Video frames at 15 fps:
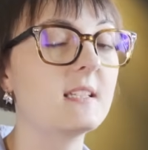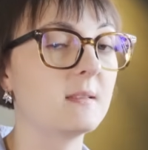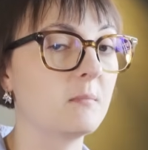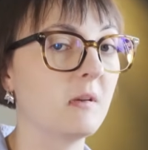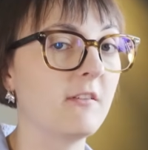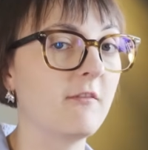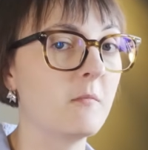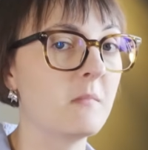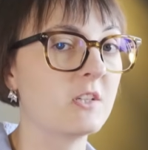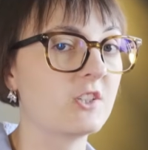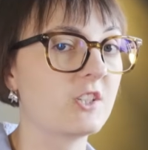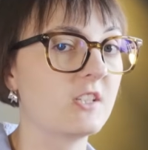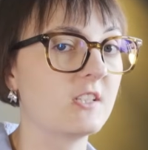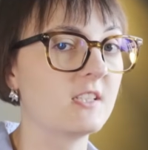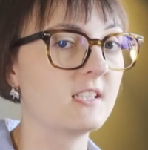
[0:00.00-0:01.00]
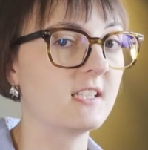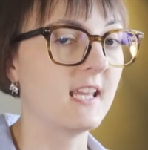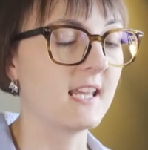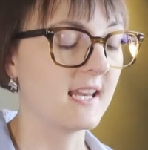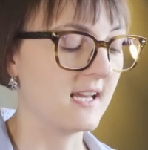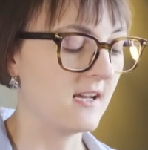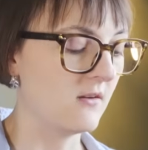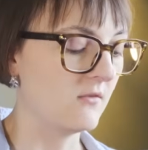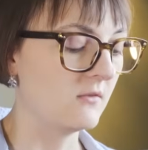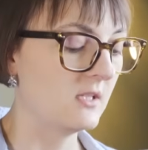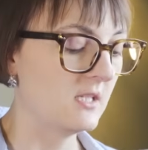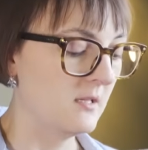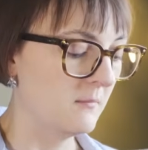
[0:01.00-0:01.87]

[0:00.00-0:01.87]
is a bit of a mission to get out,